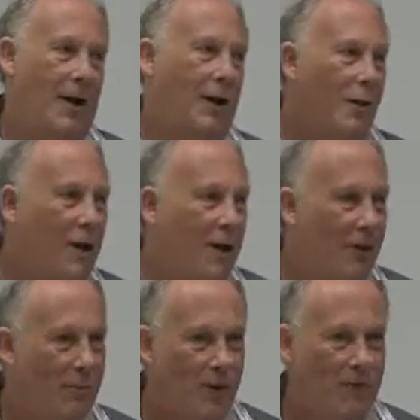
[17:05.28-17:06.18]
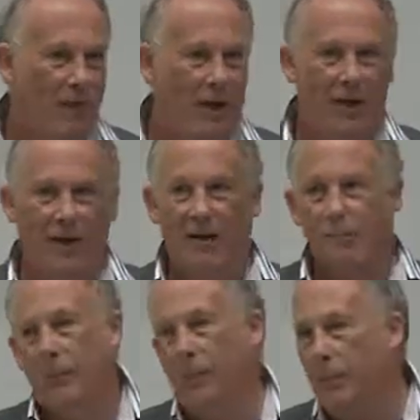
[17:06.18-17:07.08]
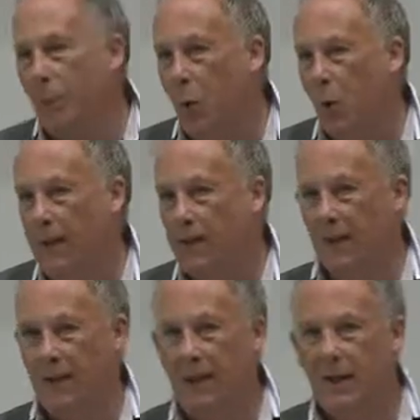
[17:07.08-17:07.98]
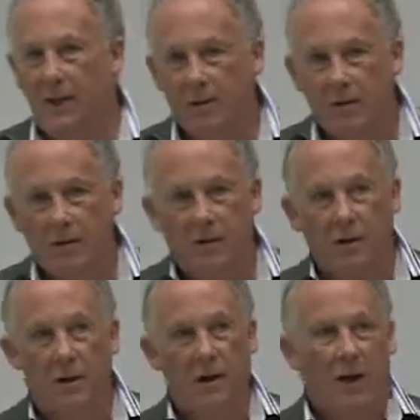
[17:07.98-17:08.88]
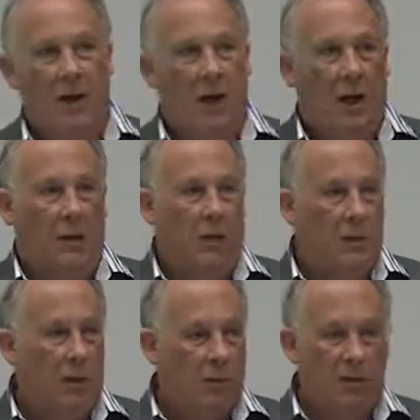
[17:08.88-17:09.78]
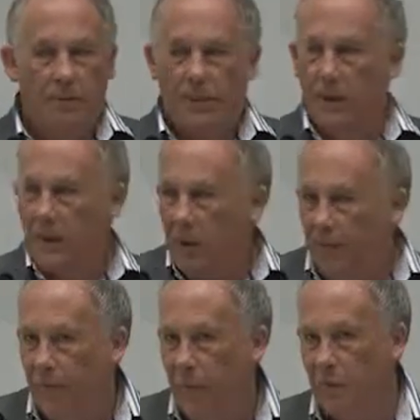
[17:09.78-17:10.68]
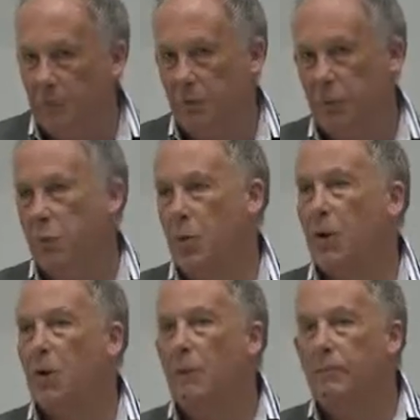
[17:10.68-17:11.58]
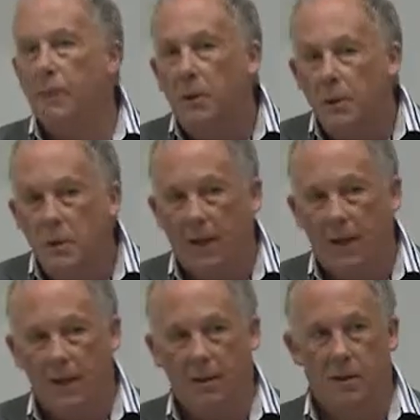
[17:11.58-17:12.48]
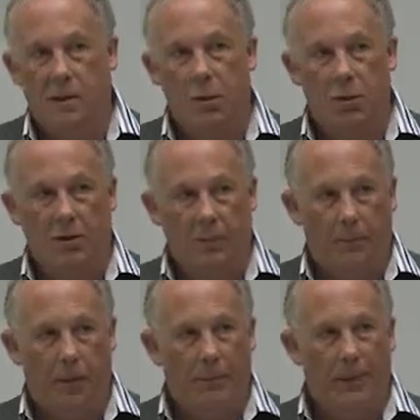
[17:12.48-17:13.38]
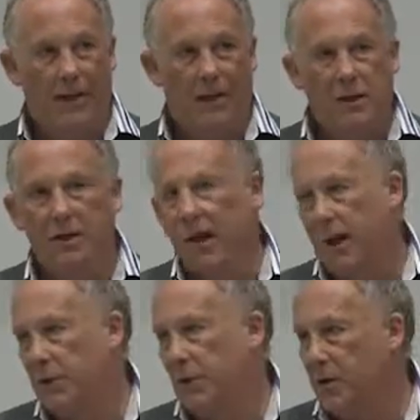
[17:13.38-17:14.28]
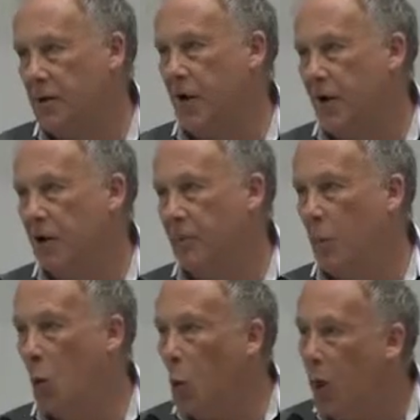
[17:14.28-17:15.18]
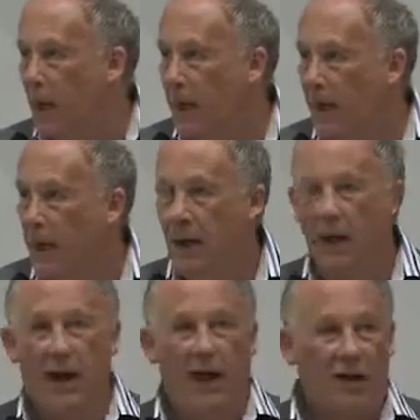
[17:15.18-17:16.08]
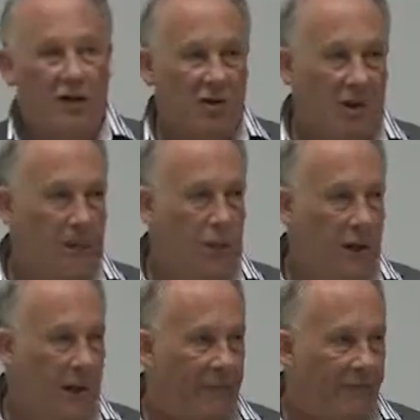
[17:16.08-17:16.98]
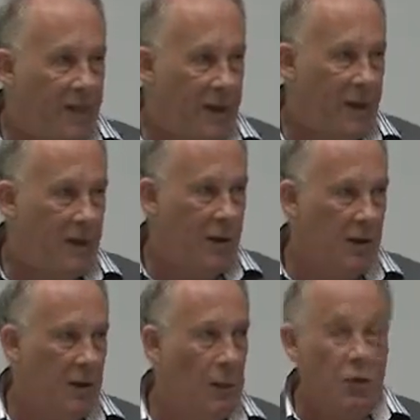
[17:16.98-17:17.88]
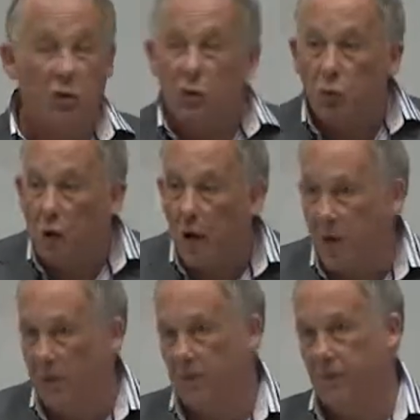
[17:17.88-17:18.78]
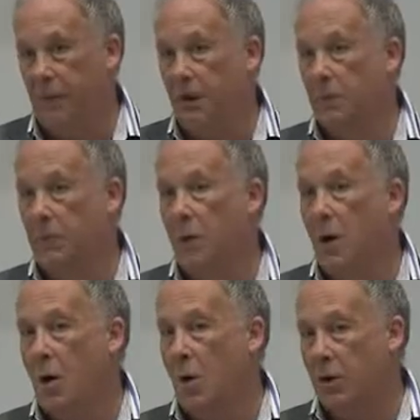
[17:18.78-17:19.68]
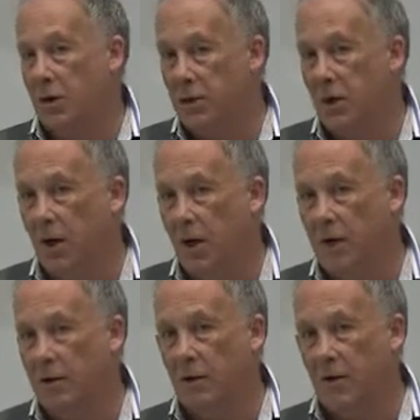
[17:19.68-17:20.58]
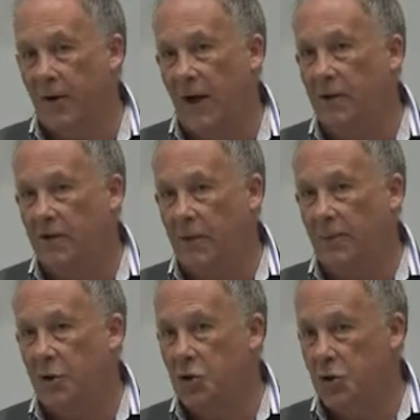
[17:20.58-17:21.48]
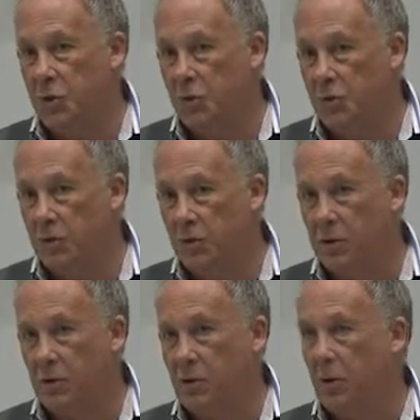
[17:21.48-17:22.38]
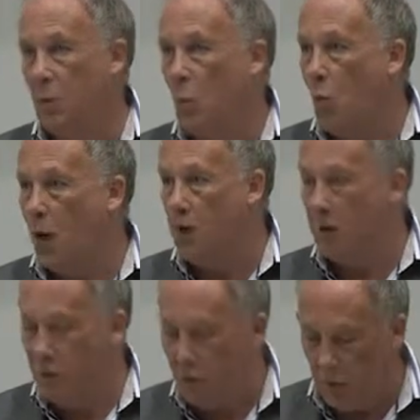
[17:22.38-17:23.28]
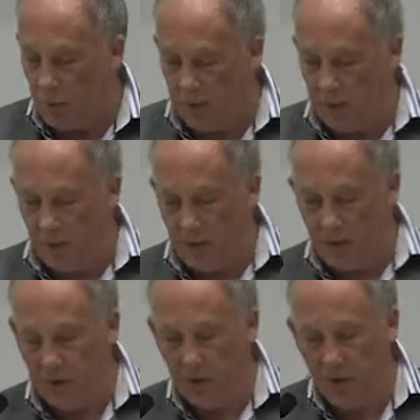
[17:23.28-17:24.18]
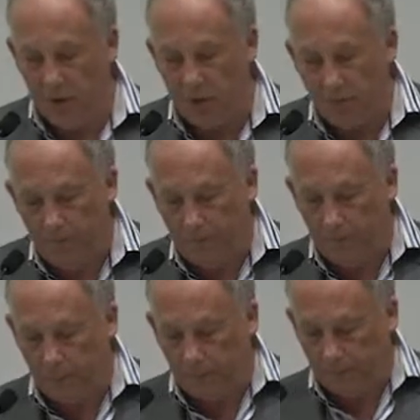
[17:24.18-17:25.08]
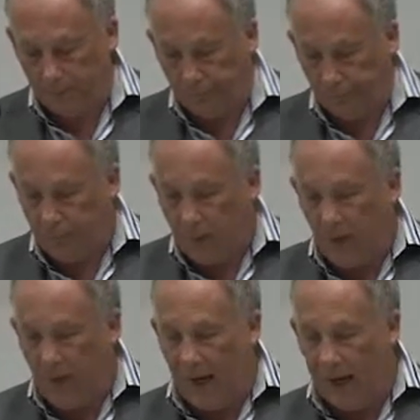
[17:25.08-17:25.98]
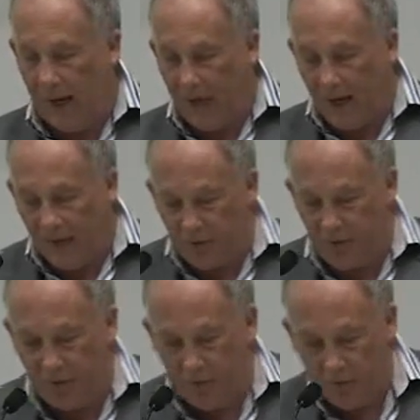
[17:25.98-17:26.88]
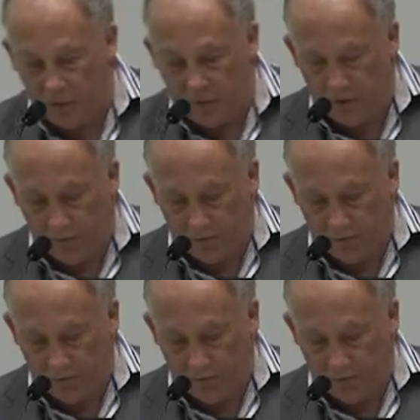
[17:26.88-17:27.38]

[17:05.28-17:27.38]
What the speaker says: Okay, I'm over-egging it, but my point is that there is a big difference between communicating with the public in an understandable way and simply feeding them, or trying to feed them, on a diet of academic journals. One is not the same as the other. And in that sense,